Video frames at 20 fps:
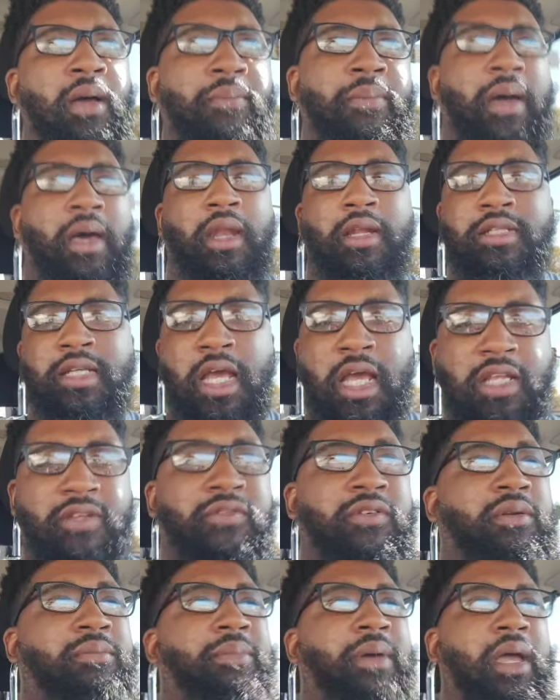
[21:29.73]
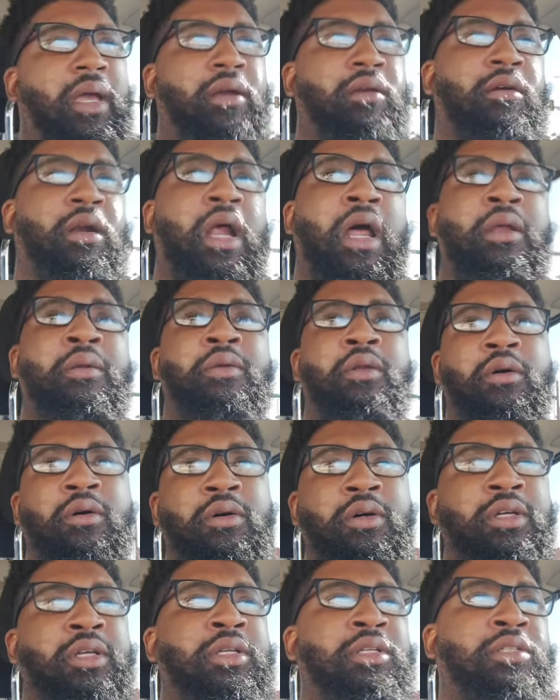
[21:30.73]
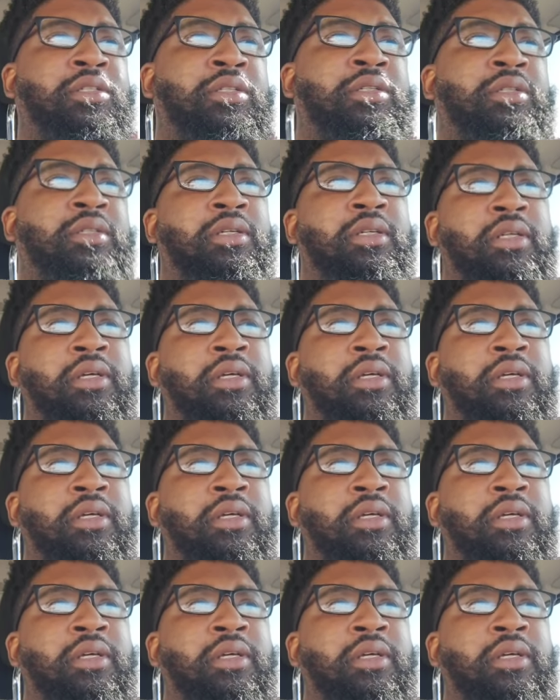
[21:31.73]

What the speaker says: Apologize for the background noise.